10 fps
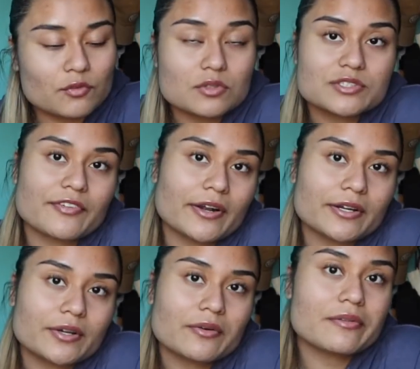Wells
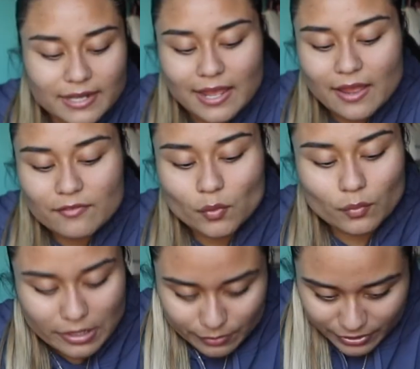Fargo. Then I have
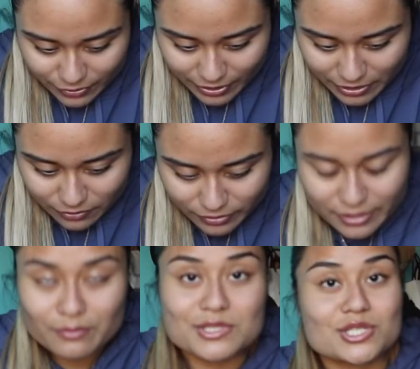Redwood Credit
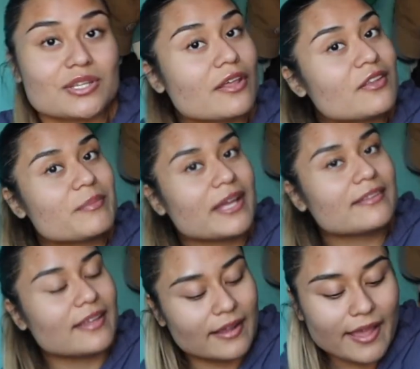Union, which is another bank
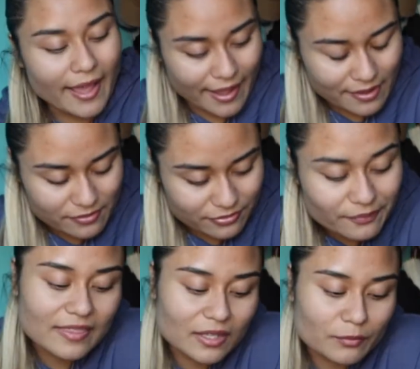that I have.
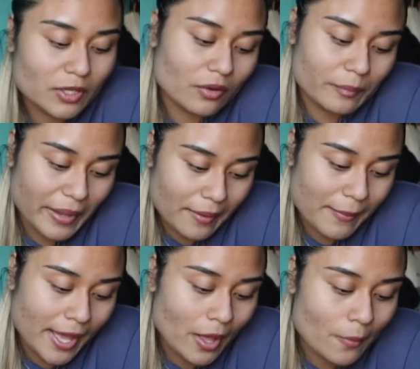And then we go to
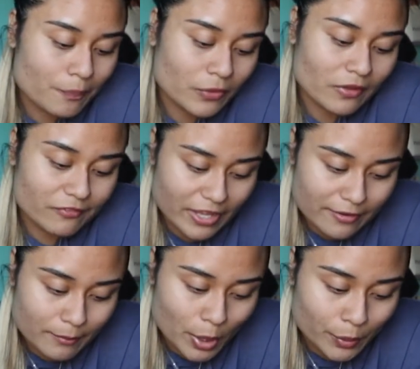PayPal,
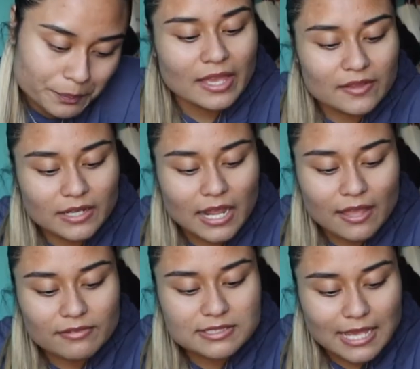Venmo, and then I
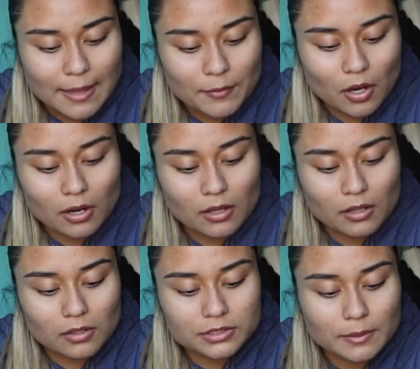have this app
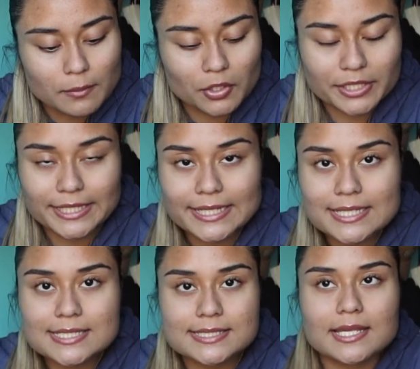called
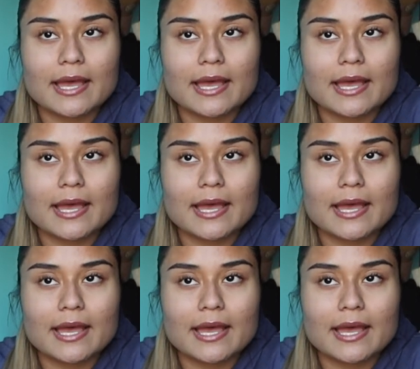Marcus.